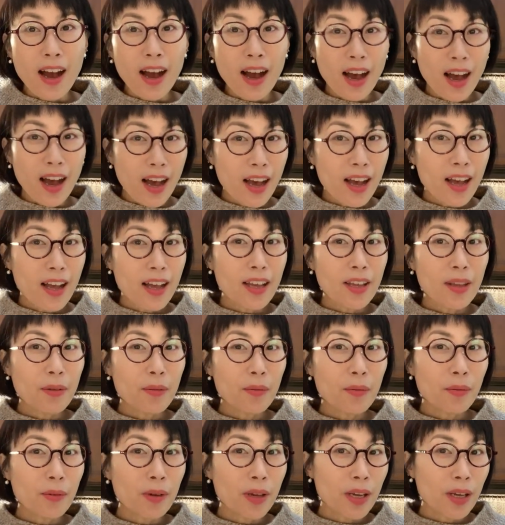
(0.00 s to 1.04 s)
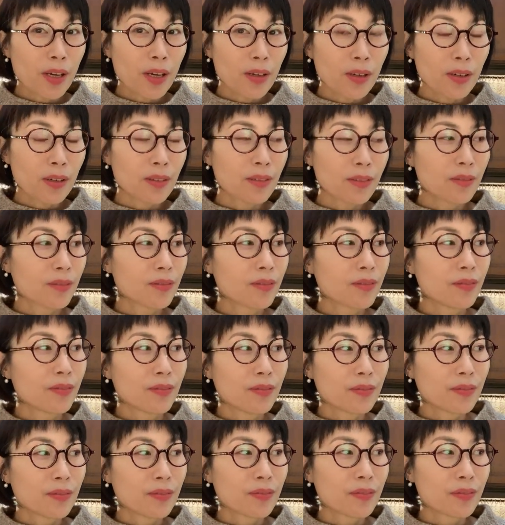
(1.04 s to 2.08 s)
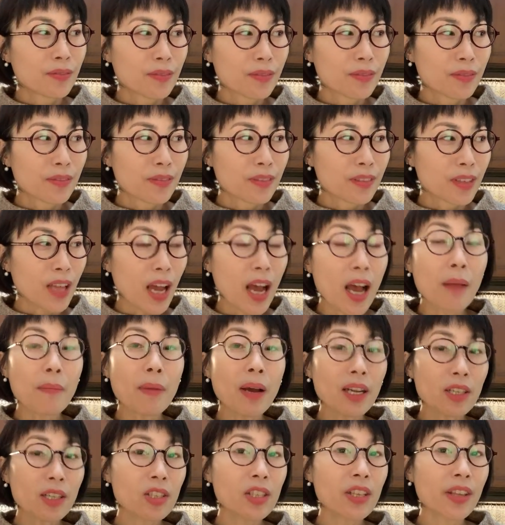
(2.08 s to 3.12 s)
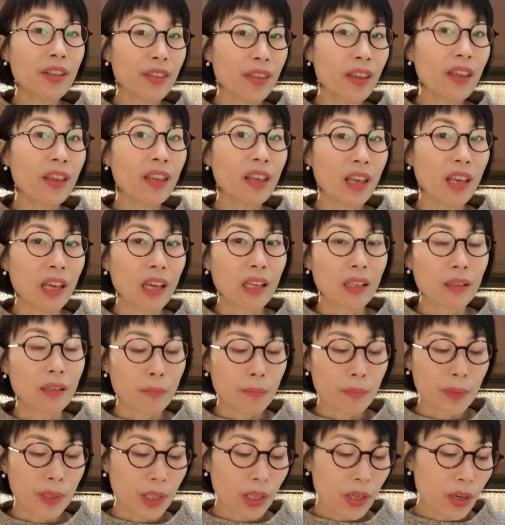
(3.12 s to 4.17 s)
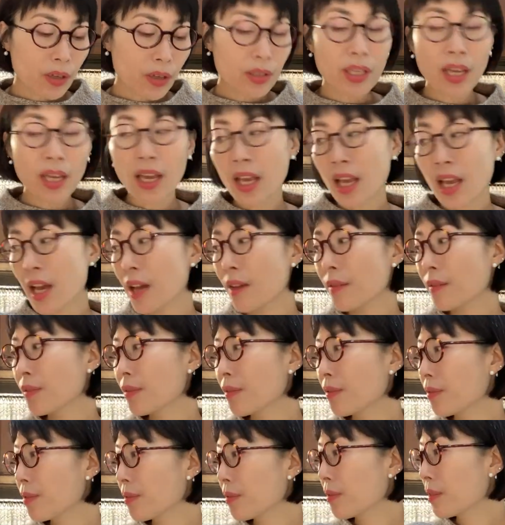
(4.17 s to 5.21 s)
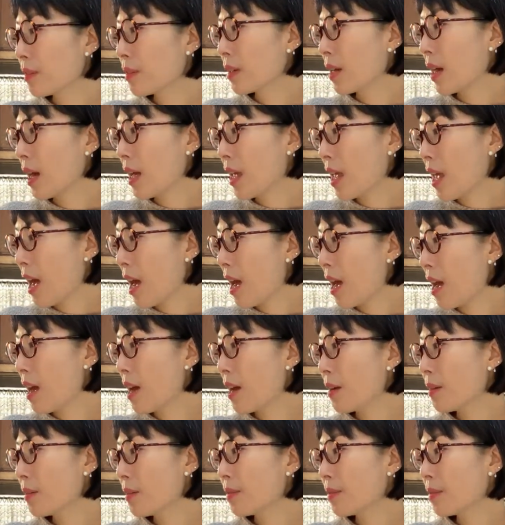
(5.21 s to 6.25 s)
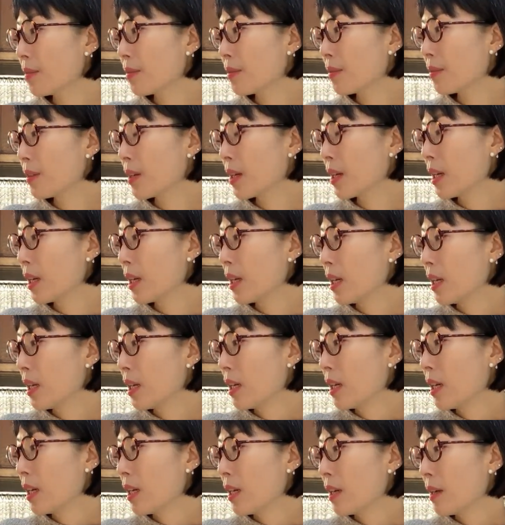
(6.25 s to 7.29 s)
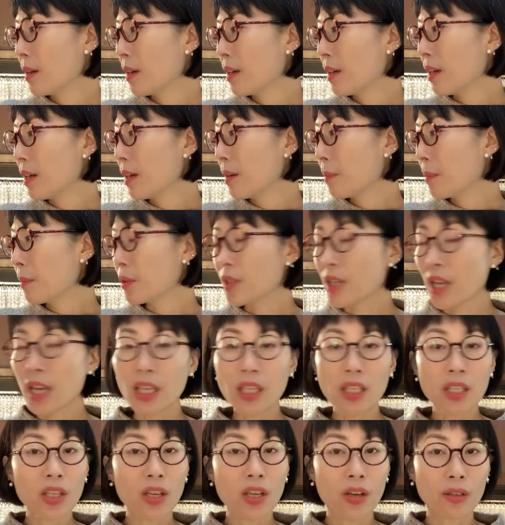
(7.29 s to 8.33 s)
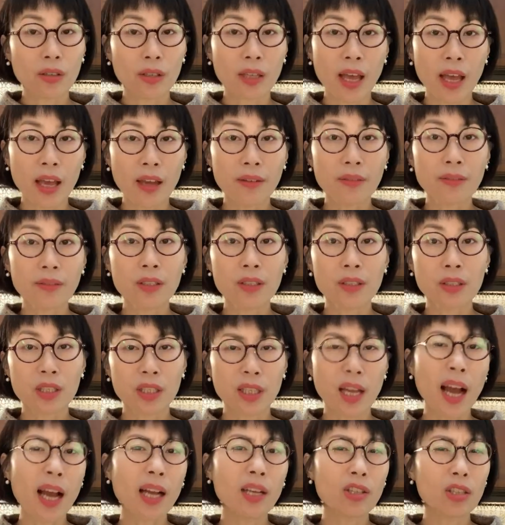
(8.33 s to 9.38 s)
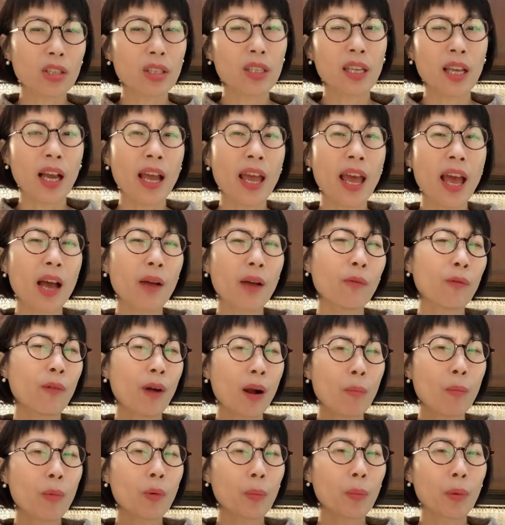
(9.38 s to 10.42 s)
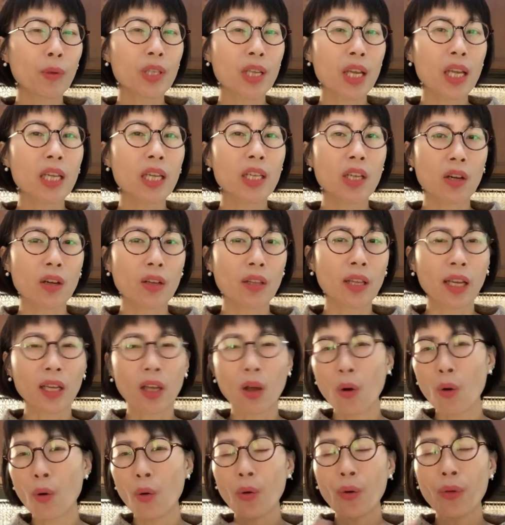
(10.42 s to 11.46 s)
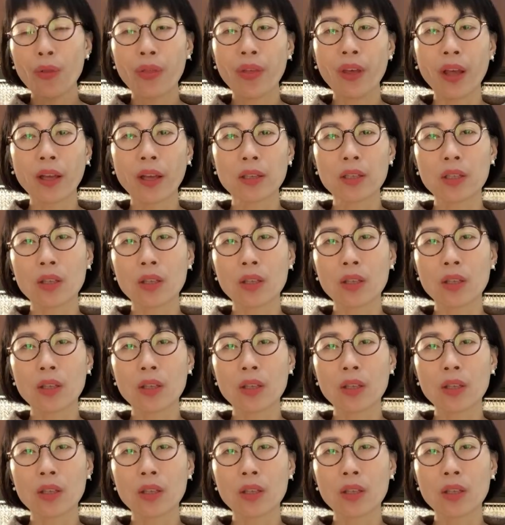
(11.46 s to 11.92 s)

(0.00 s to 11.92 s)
I will. I'm actually thinking because I have I have potato left. Actually, I have one more potato, like a whole thing.